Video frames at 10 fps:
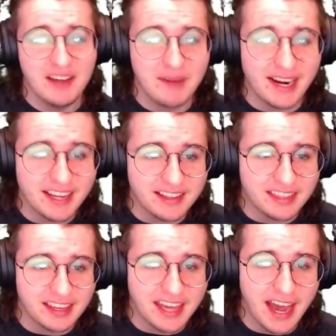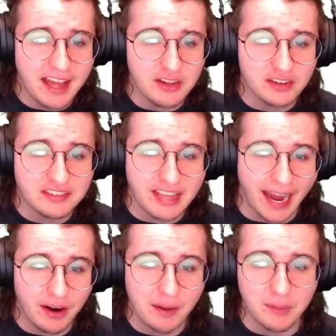The cat looks
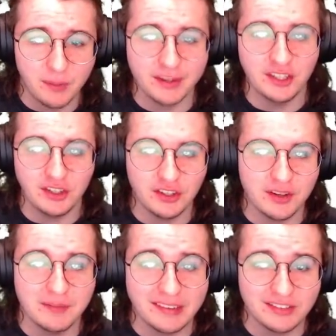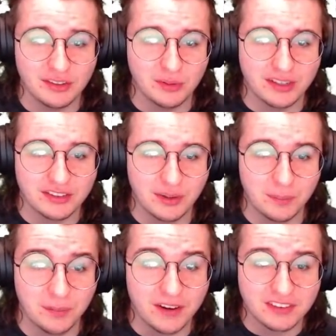terrible! What did you do to Mr. Whisker
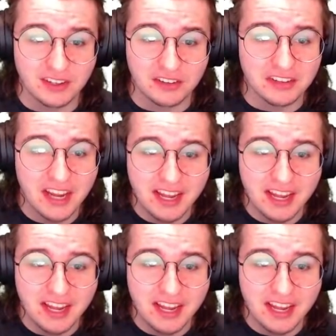Briskers?